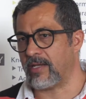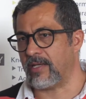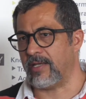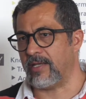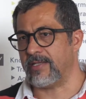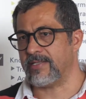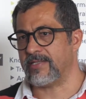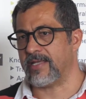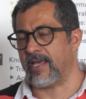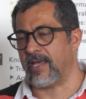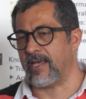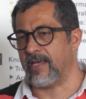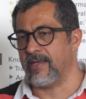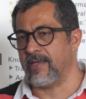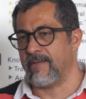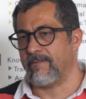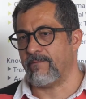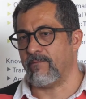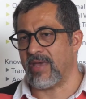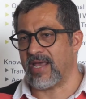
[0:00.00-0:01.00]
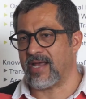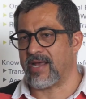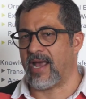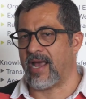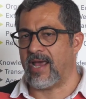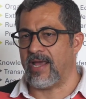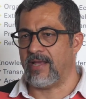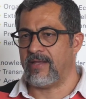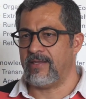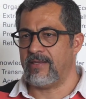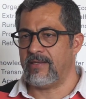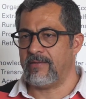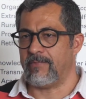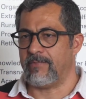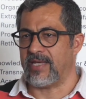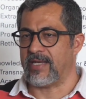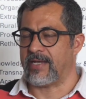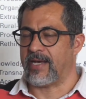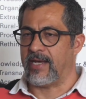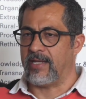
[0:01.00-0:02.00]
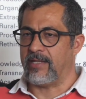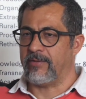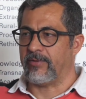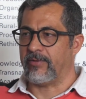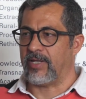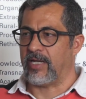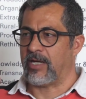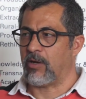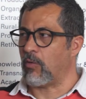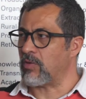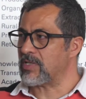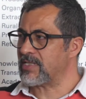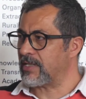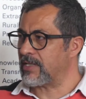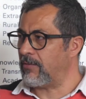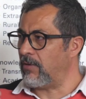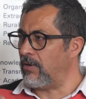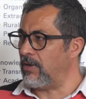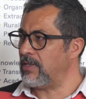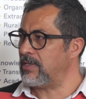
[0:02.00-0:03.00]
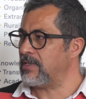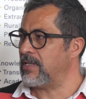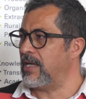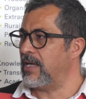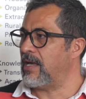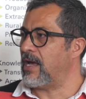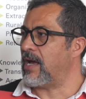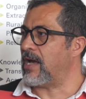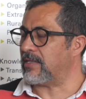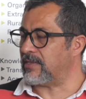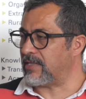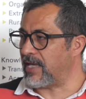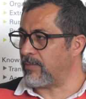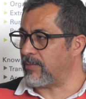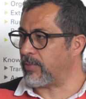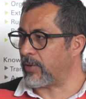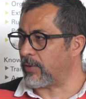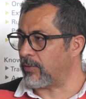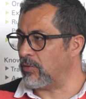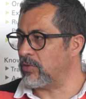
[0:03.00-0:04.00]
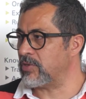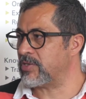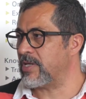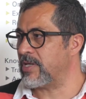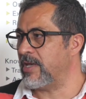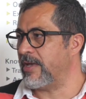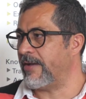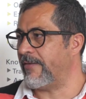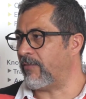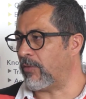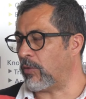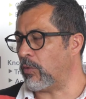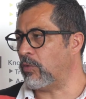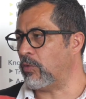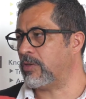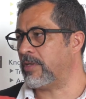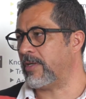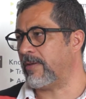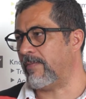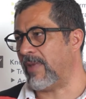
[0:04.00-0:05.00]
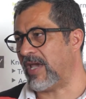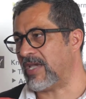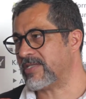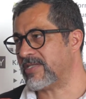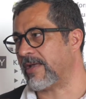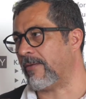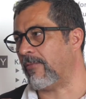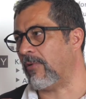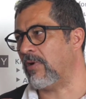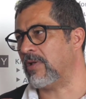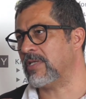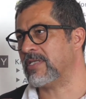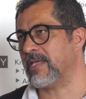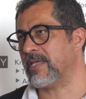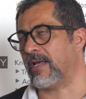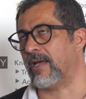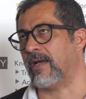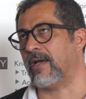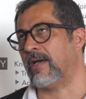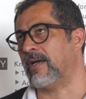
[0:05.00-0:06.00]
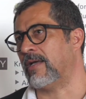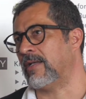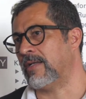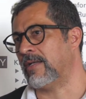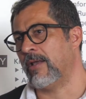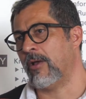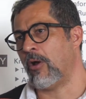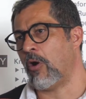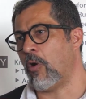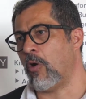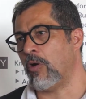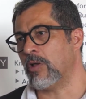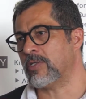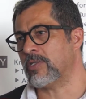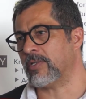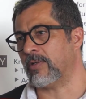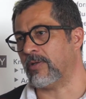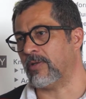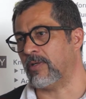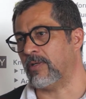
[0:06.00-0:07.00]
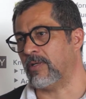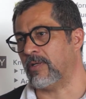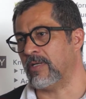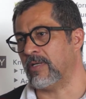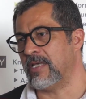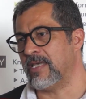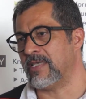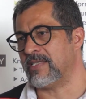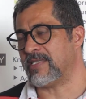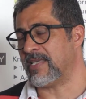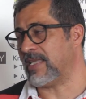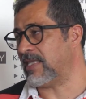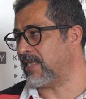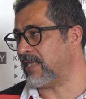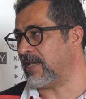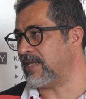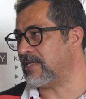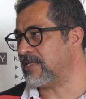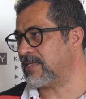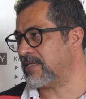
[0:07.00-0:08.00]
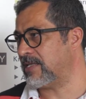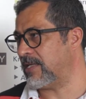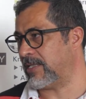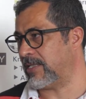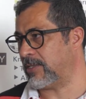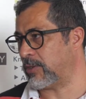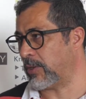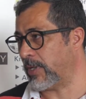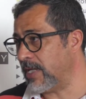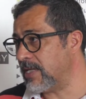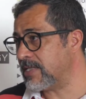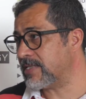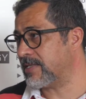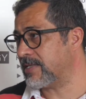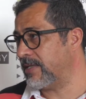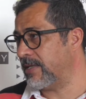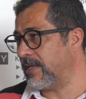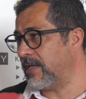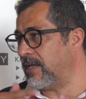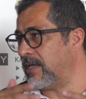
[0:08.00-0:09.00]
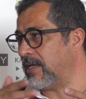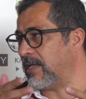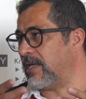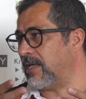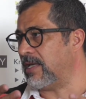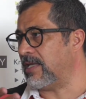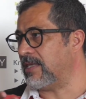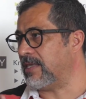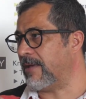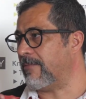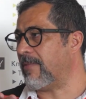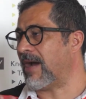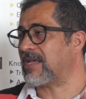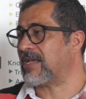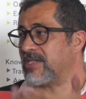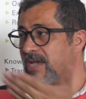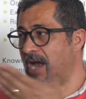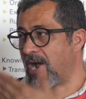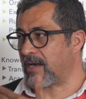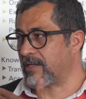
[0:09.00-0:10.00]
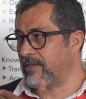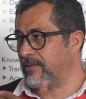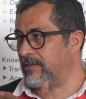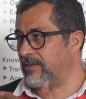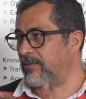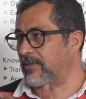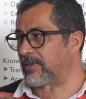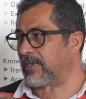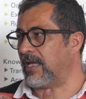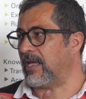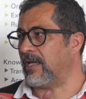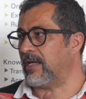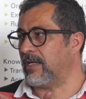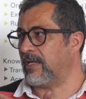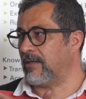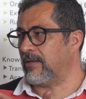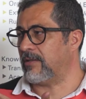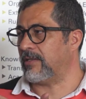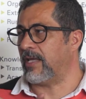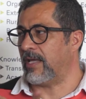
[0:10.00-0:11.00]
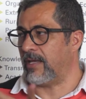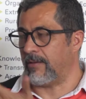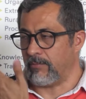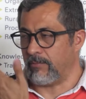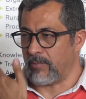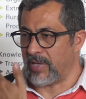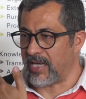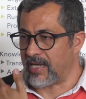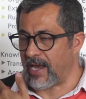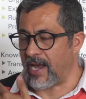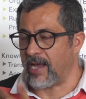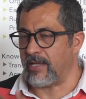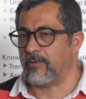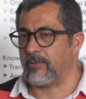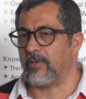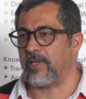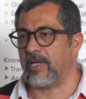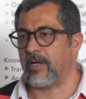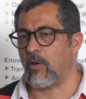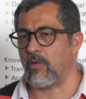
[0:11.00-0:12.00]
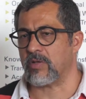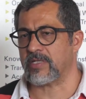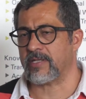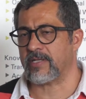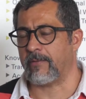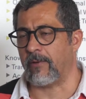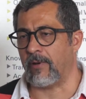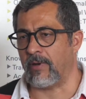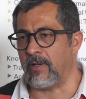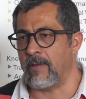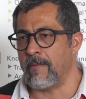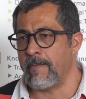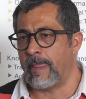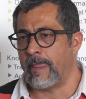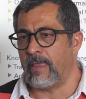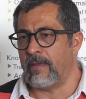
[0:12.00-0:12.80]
is the behind on the household, and they produce fruit, vegetables, and also citrus trees in the backyard, on the behind the household.